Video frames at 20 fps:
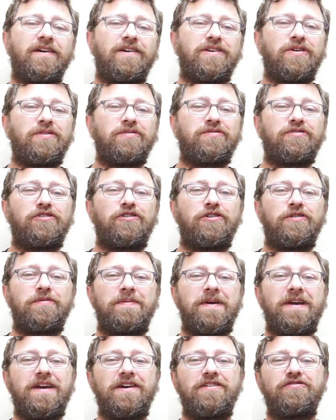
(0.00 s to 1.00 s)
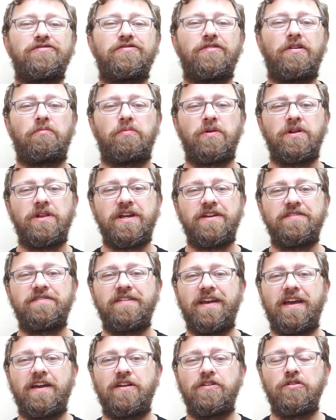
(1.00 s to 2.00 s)
YouTube is
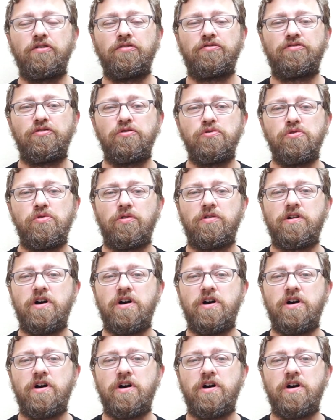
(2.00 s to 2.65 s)
releasing a new tool